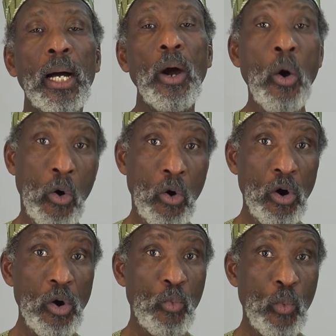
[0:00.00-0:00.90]

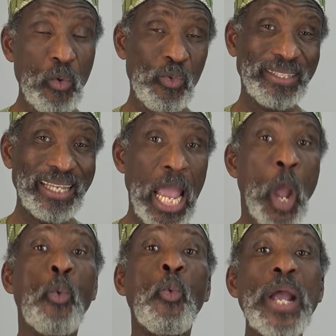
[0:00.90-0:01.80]
Or when we say
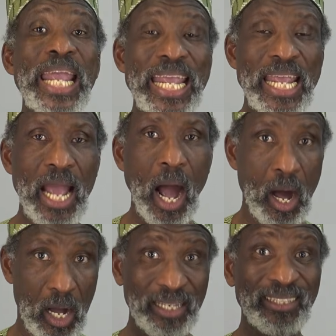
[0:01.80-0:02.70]
we
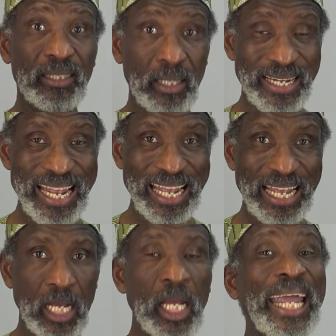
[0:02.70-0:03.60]
are
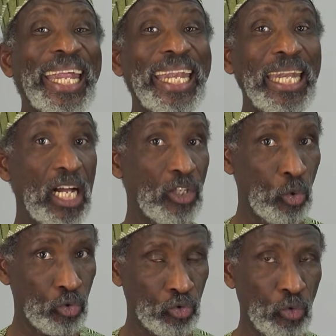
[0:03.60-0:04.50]
studying,
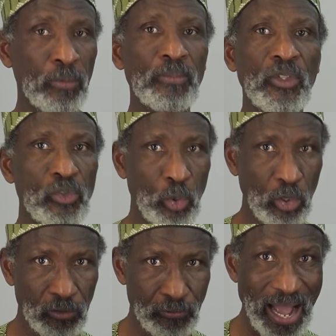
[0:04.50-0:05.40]
nadrusu. So
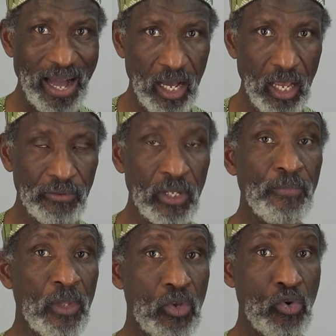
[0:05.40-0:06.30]
those 5,
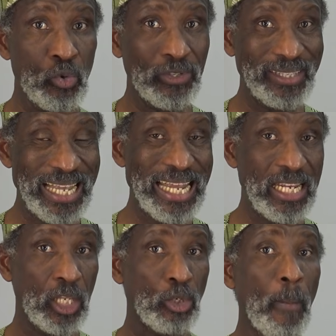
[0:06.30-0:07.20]
you see
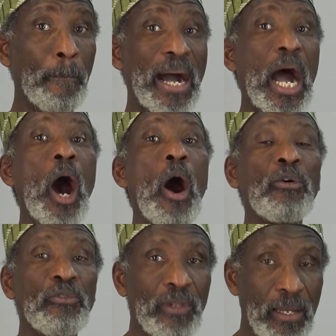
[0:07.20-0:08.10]
the dhamma
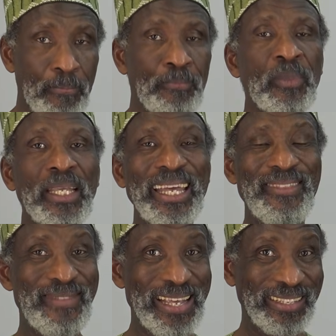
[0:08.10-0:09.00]
on them
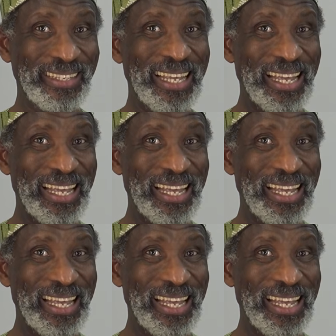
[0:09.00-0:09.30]
in this